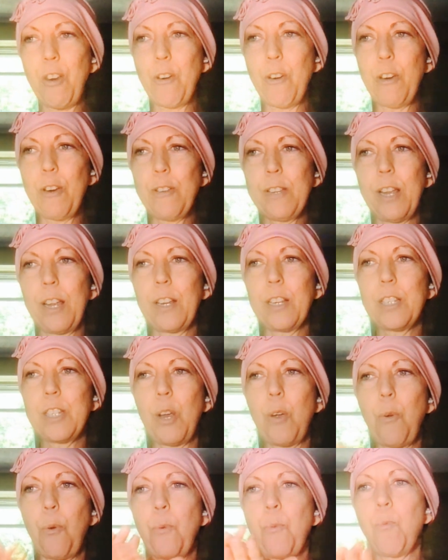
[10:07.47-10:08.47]
if you use it,
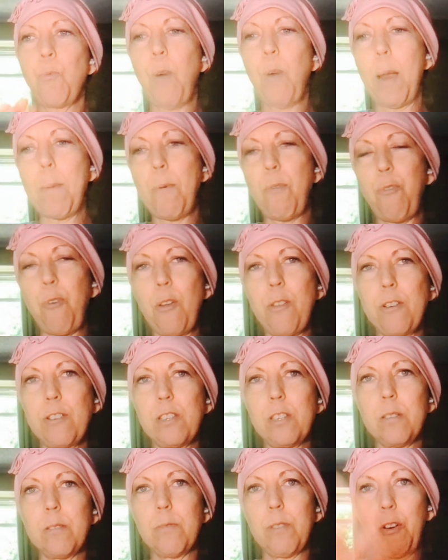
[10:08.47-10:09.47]
so right before
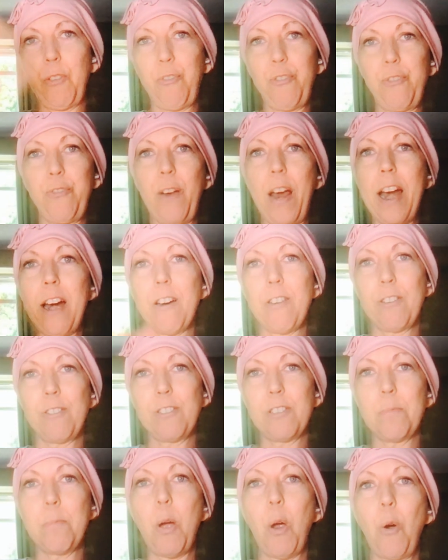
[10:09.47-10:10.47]
there's fire,
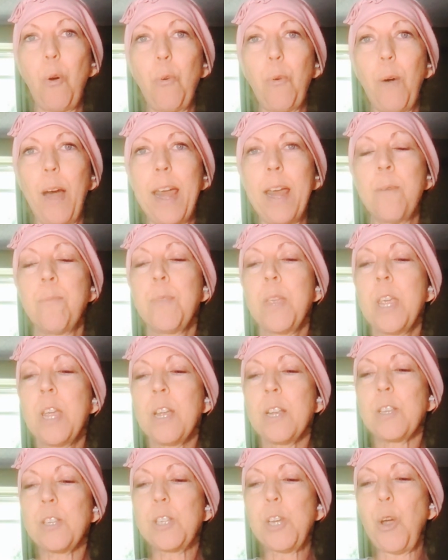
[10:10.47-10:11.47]
there's smoke, right?
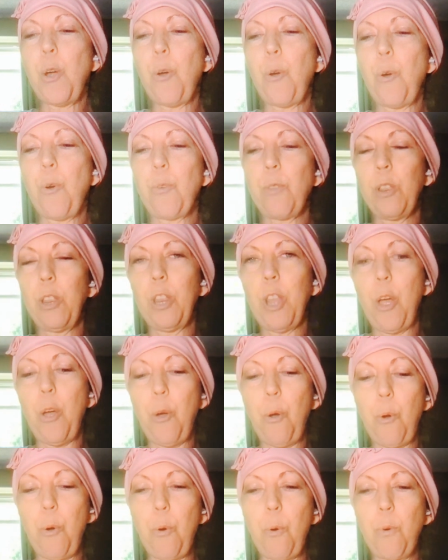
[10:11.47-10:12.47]
So
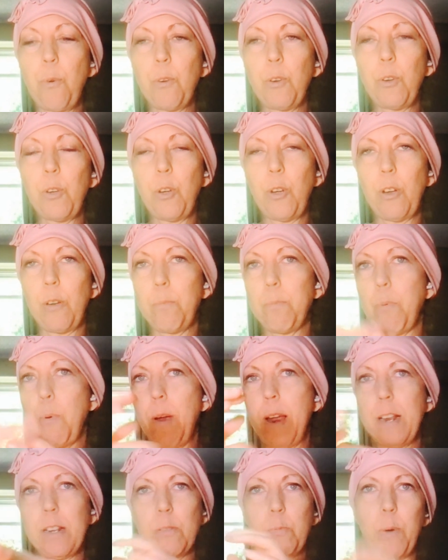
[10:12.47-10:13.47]
low cook
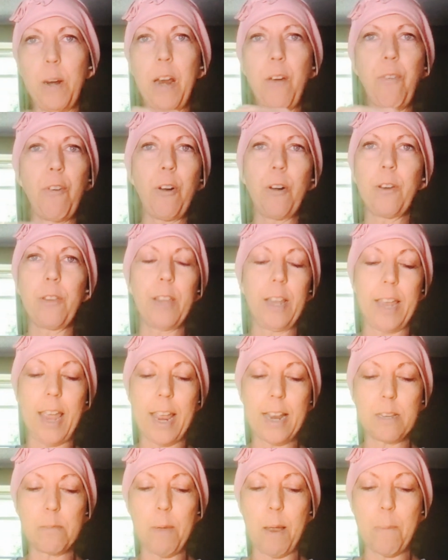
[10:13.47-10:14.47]
points, whatever the
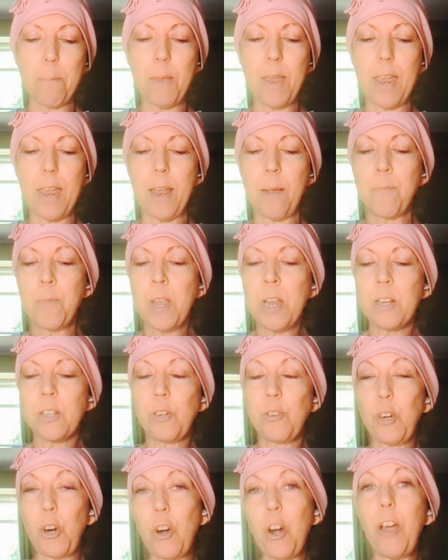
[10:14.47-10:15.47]
case might be.
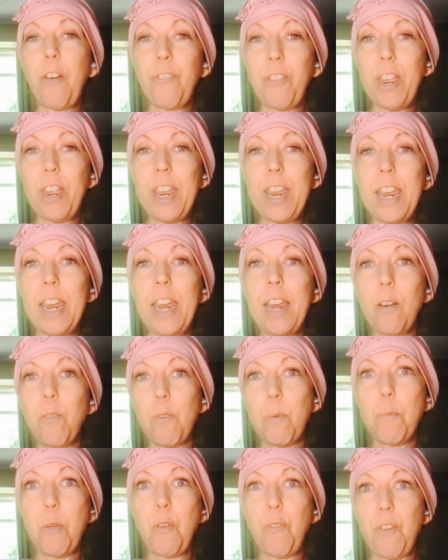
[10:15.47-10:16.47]
So turn off the heat,
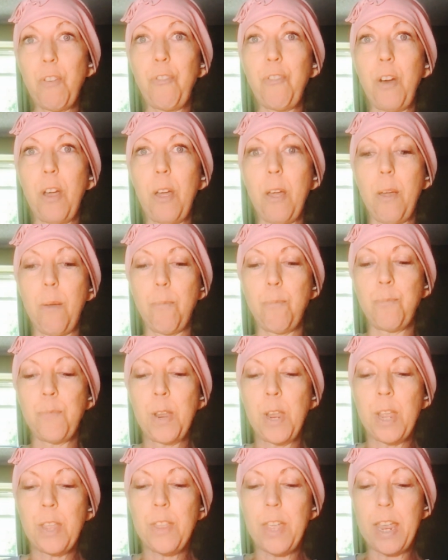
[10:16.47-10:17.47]
remove it from
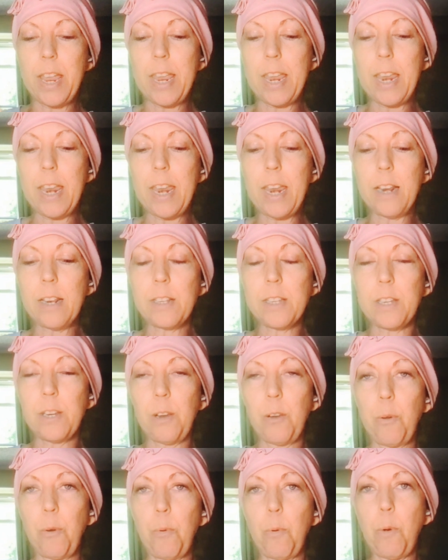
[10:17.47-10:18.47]
the heat
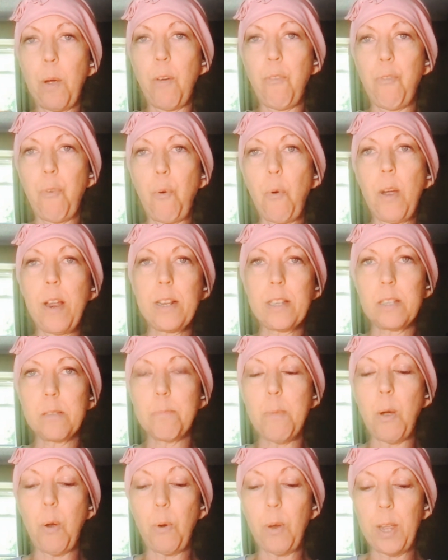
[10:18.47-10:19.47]
to avoid
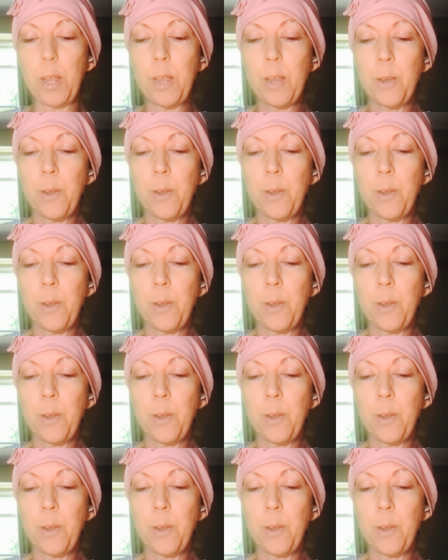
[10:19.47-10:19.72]
smoke